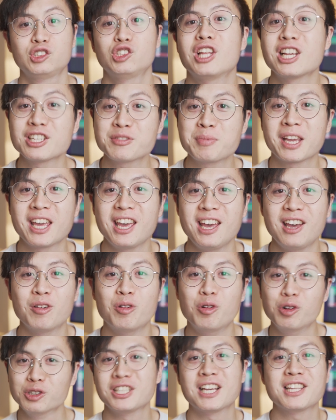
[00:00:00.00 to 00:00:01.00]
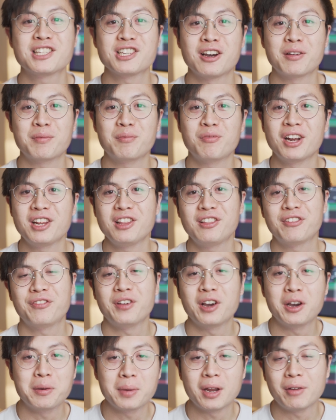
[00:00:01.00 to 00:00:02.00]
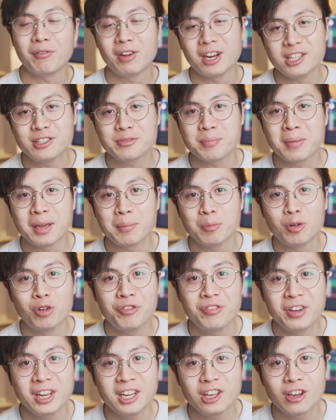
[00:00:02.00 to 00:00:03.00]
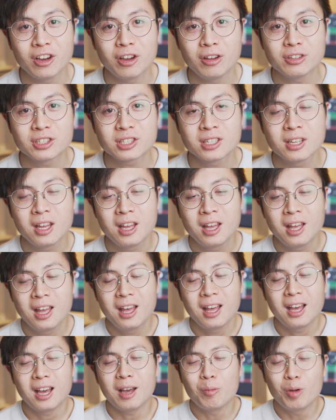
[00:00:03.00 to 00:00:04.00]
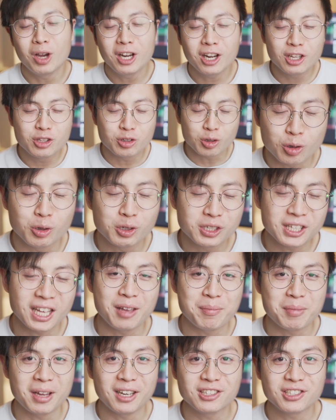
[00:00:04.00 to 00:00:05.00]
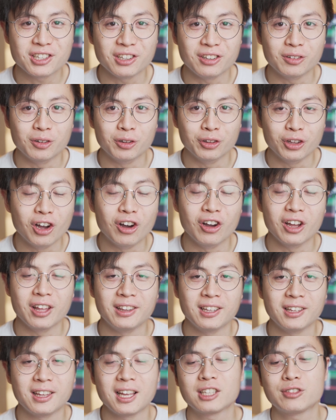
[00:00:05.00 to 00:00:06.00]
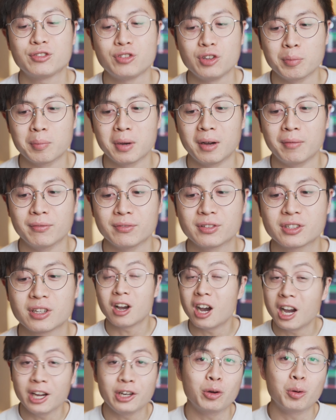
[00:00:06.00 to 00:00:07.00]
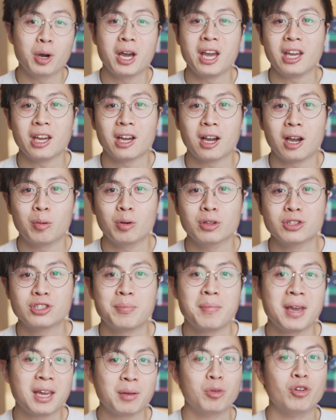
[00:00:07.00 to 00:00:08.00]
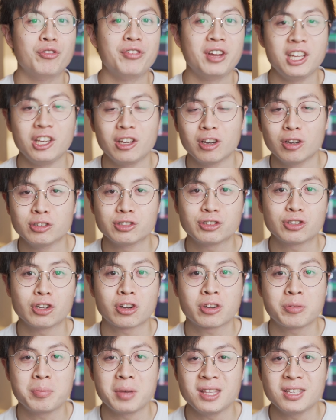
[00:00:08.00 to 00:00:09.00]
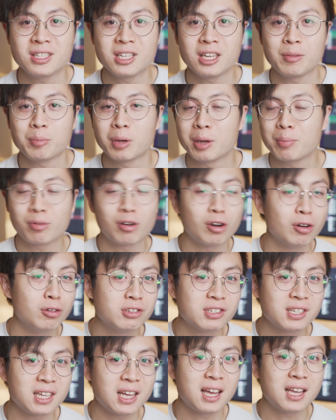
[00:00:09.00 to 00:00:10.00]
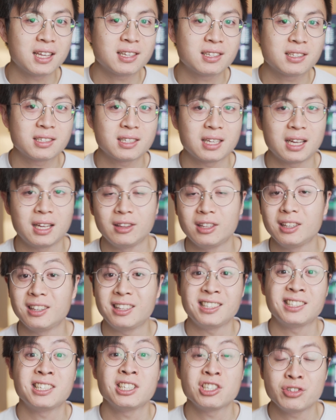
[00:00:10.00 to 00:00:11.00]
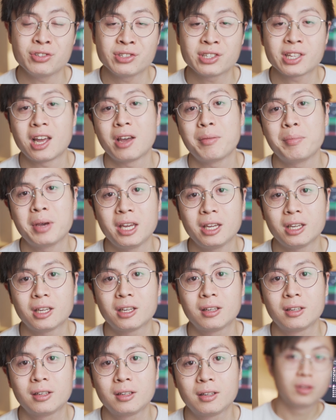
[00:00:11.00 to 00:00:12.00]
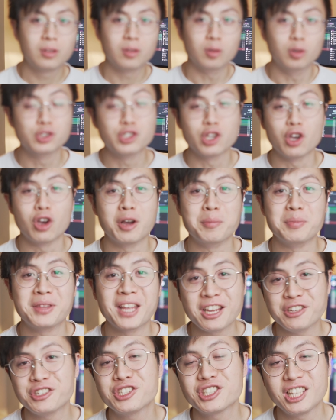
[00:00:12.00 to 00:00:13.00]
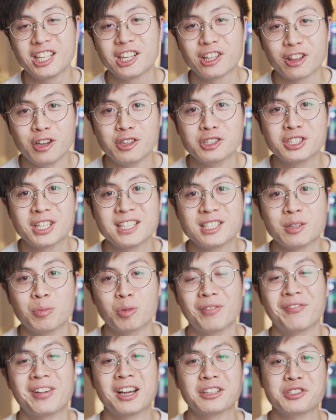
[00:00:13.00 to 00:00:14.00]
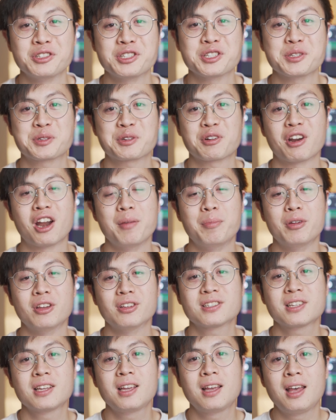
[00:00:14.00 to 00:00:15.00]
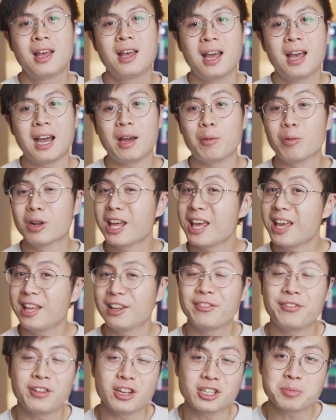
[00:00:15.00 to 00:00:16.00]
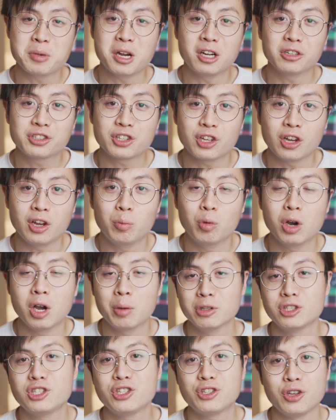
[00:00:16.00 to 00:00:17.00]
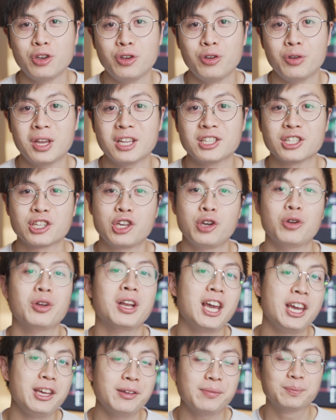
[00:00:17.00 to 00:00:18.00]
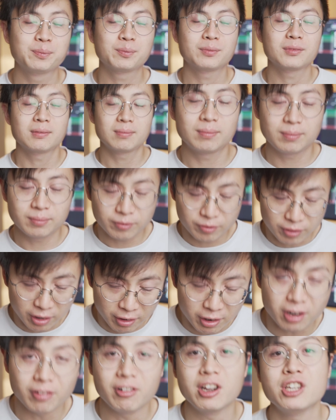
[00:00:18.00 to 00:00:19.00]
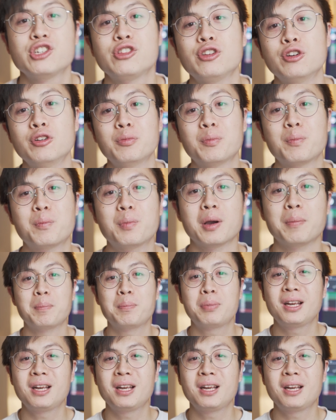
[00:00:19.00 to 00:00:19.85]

that's my gear all set up, ready to film and ready to make more videos. And whether I do stay in medicine or not in the next few months, either way, I want to make more videos documenting my process and the decisions that I make. Also, I'm dangerously close to hitting 1,000 subscribers. And when I hit the first milestone, what I want to do is a Q&A very original, but